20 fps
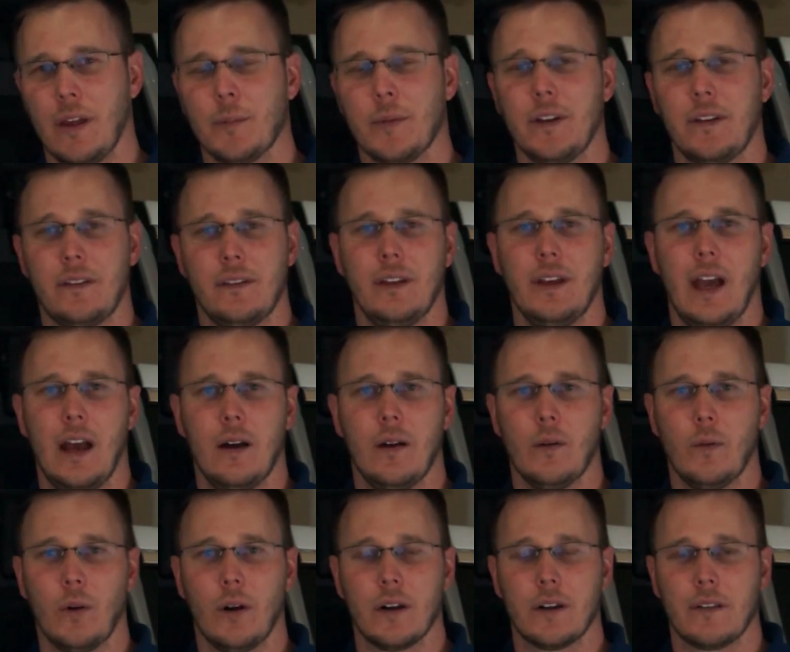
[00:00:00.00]
I'm gonna see
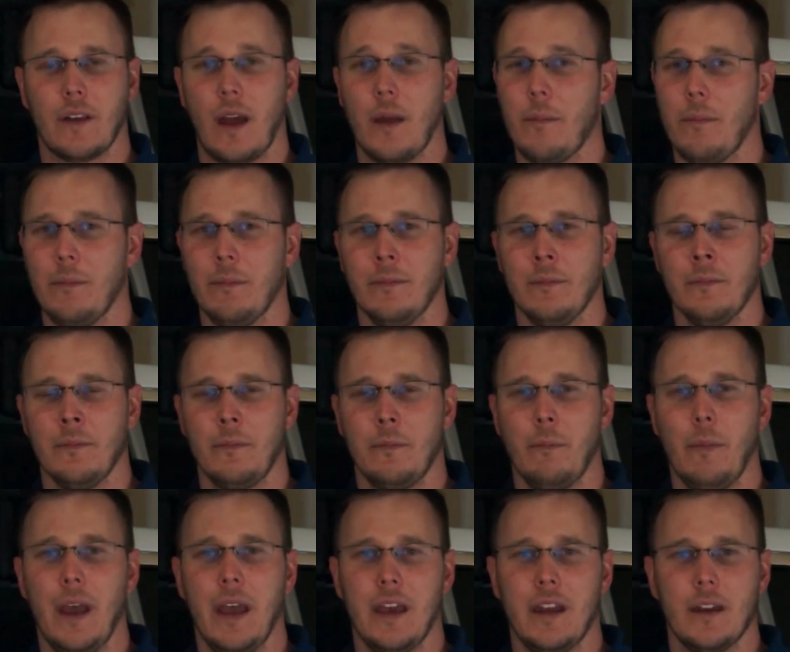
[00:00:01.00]
how it works. I
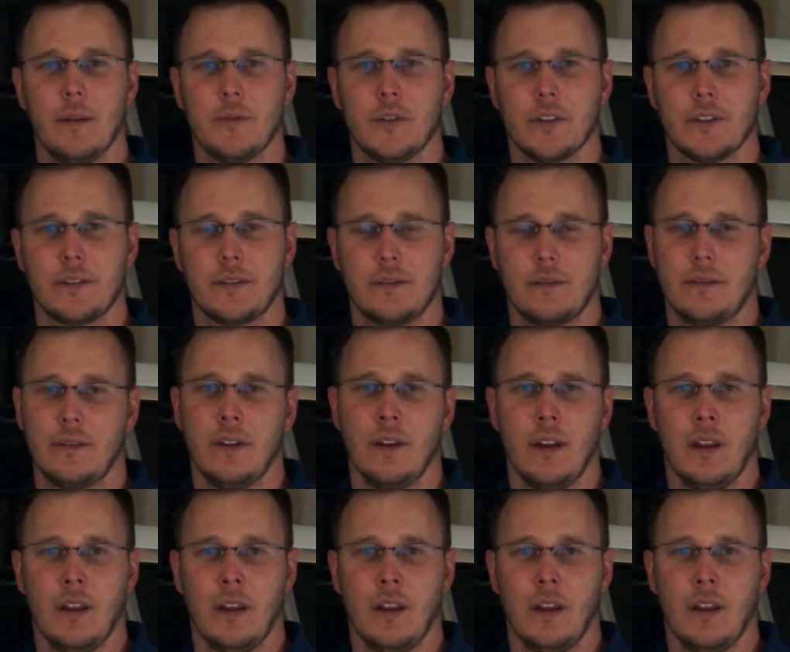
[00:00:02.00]
may end up just